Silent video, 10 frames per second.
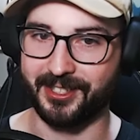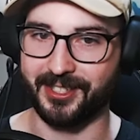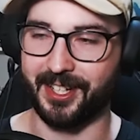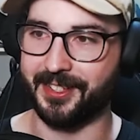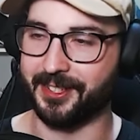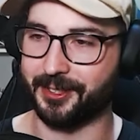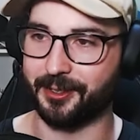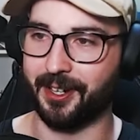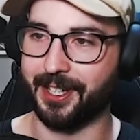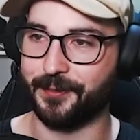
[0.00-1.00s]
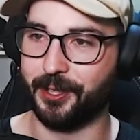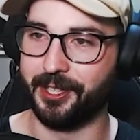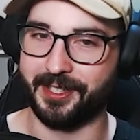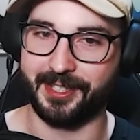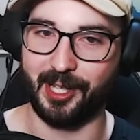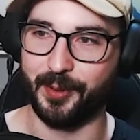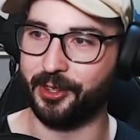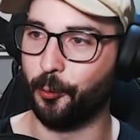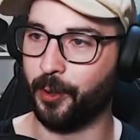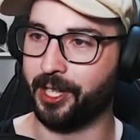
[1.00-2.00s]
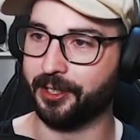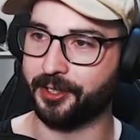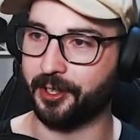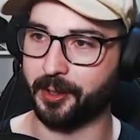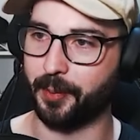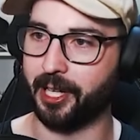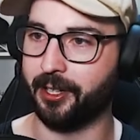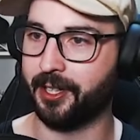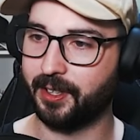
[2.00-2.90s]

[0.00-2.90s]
Jesus Christ, falling asleep at the wheel, talk about.